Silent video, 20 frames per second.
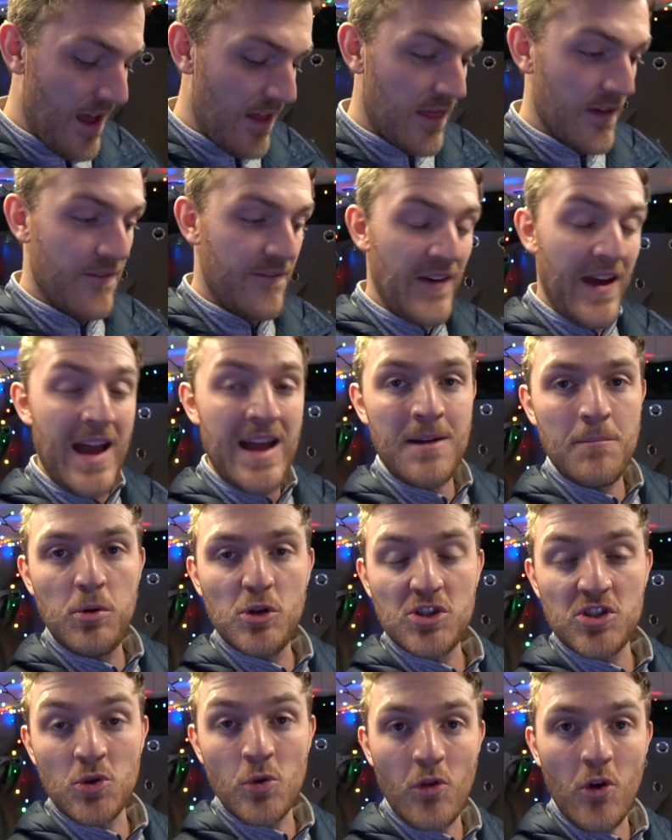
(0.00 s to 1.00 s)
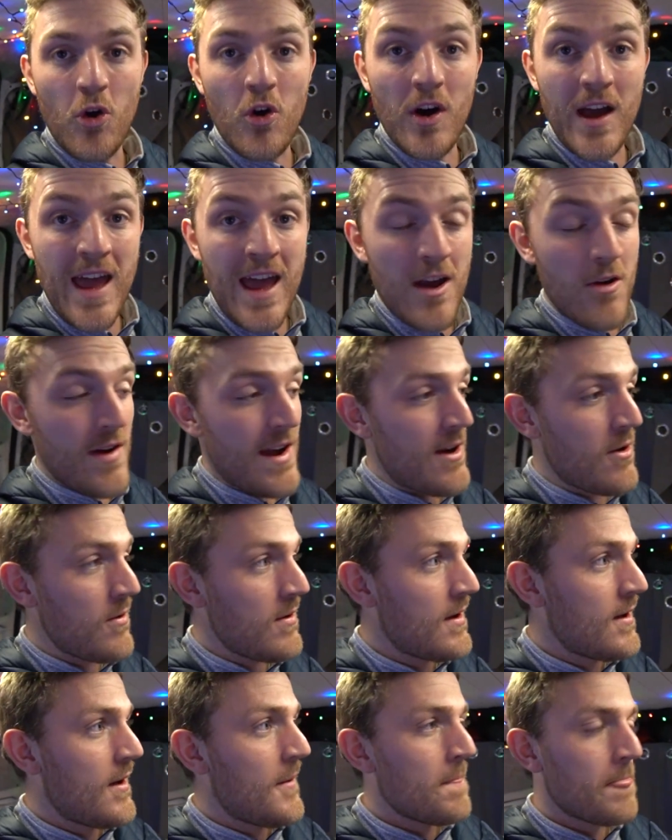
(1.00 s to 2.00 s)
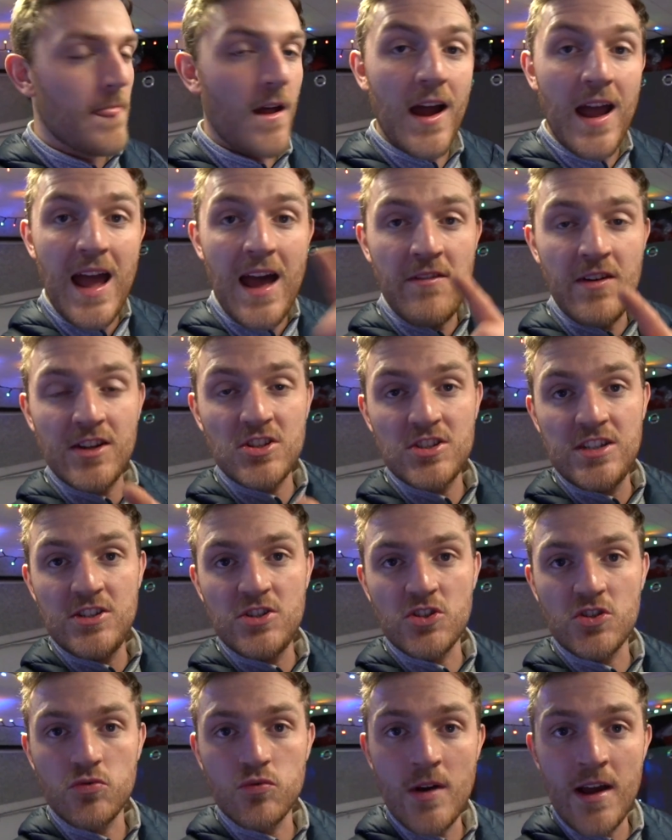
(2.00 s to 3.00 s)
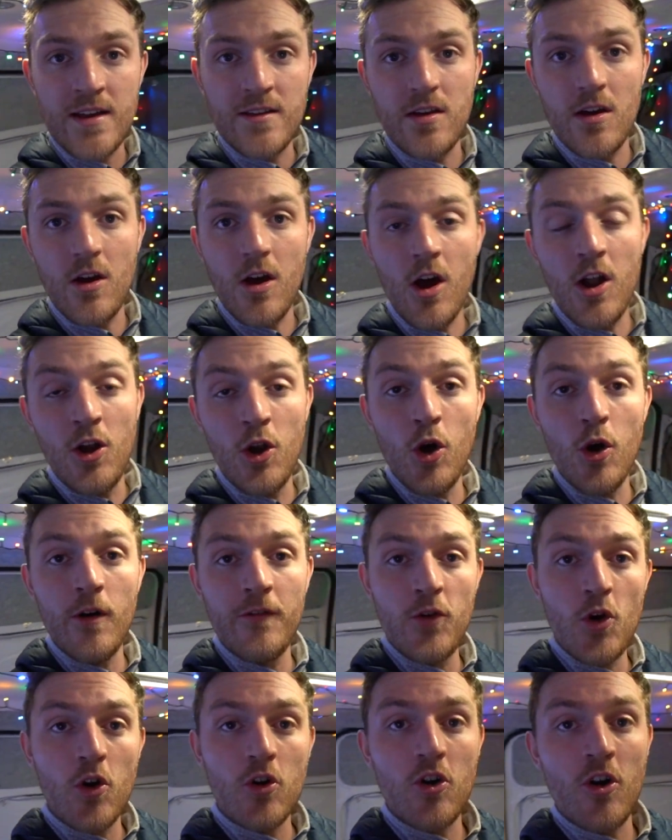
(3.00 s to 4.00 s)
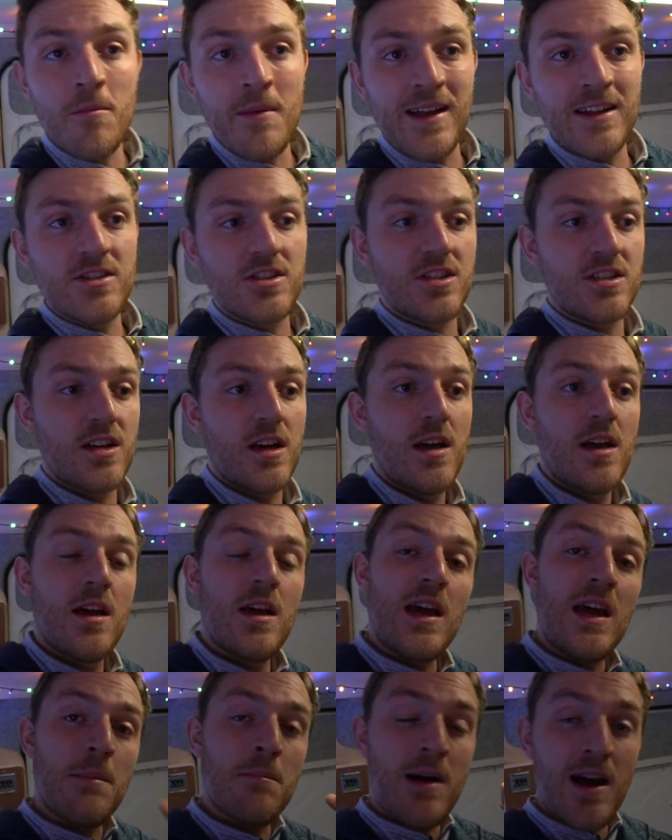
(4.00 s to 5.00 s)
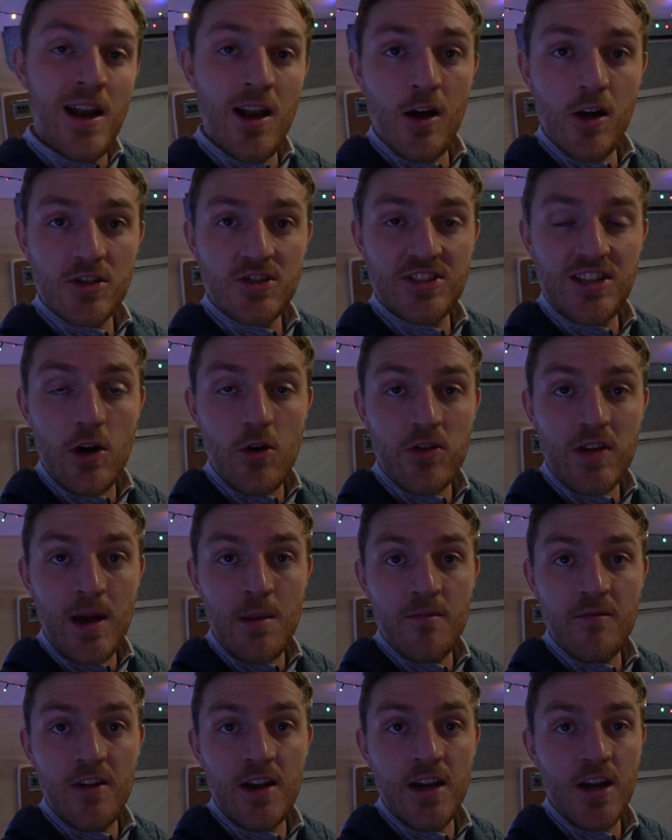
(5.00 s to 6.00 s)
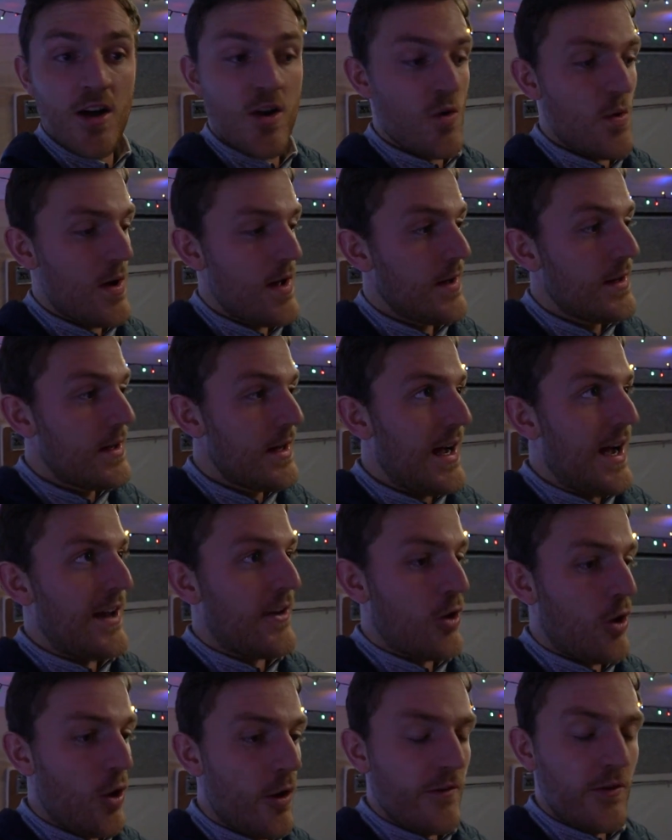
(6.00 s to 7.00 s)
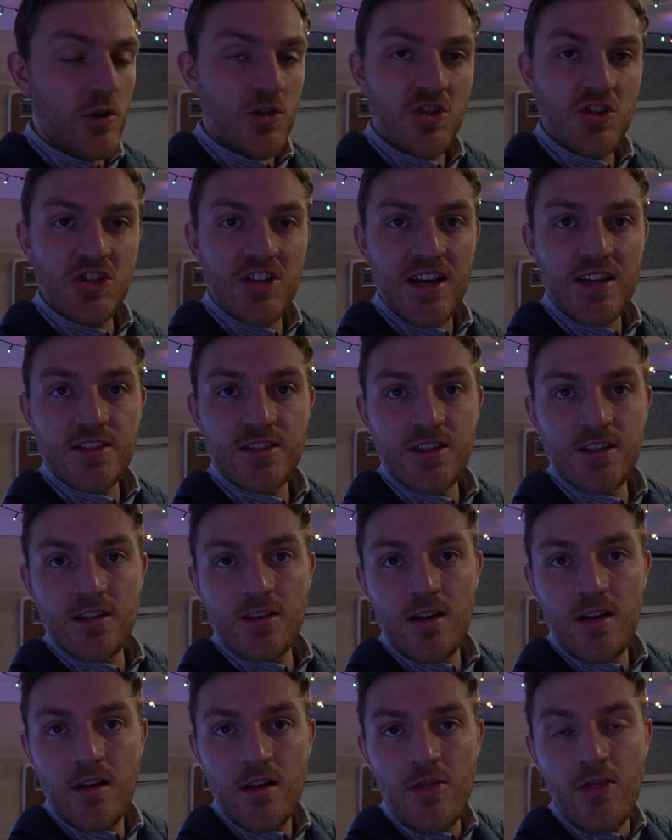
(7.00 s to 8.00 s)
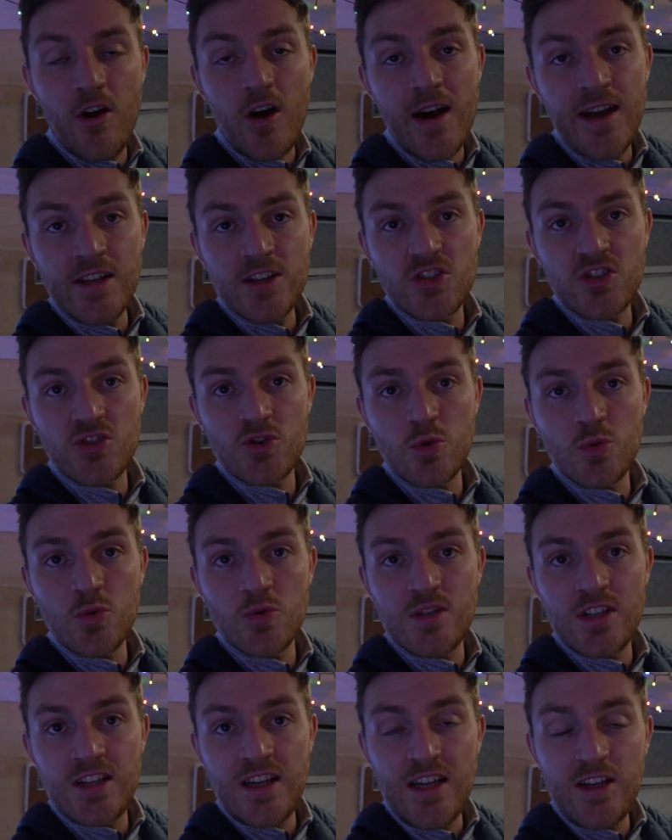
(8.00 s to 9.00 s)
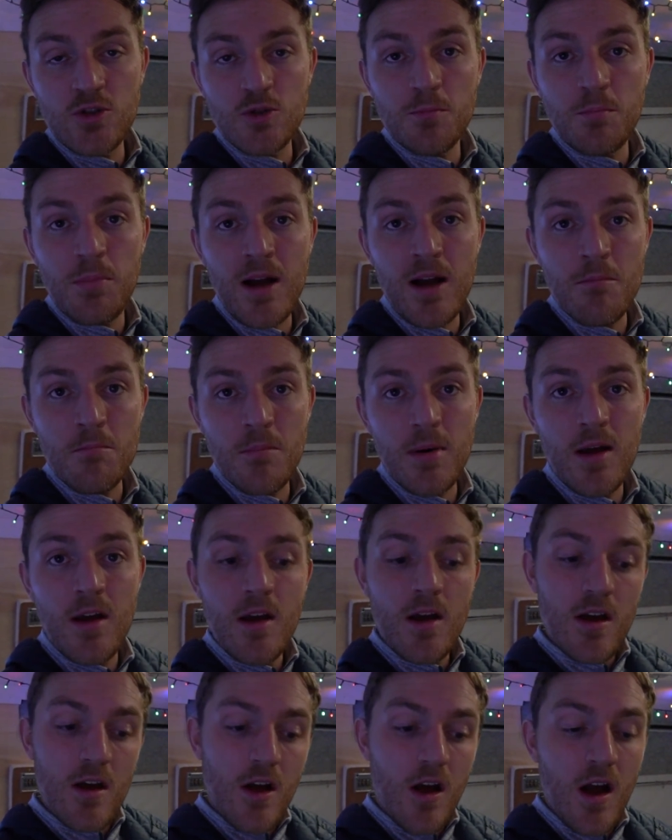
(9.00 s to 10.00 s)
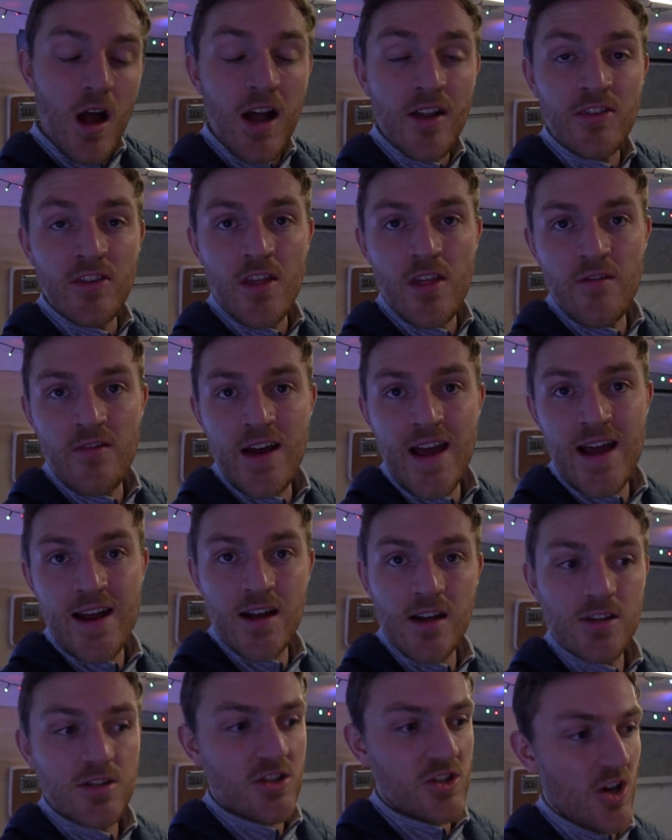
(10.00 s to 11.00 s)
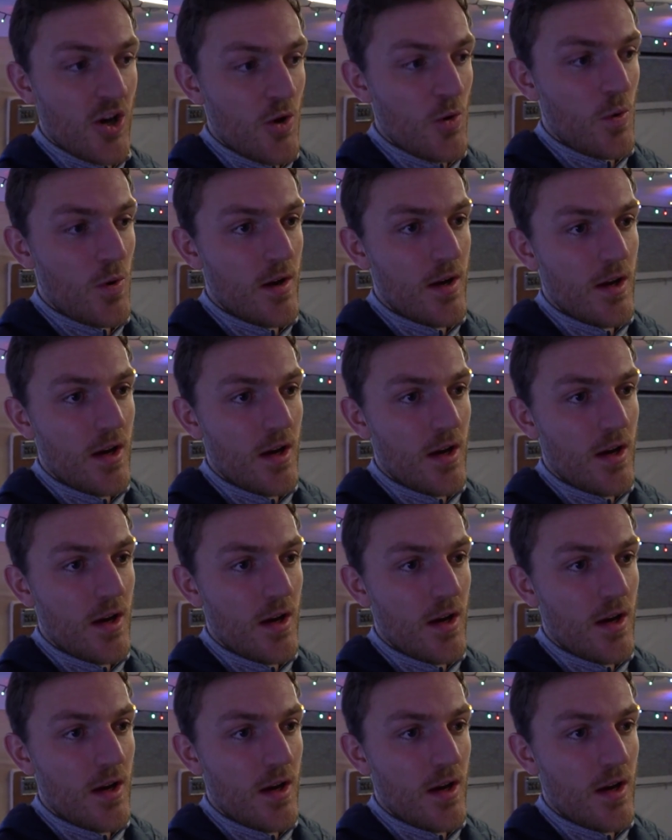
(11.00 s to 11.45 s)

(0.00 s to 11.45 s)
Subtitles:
fan pushing all the hot air out. I have actually just read a lot of your comments in my last stealth camp video, and a lot of you suggested that I installed the diesel pump under the van. So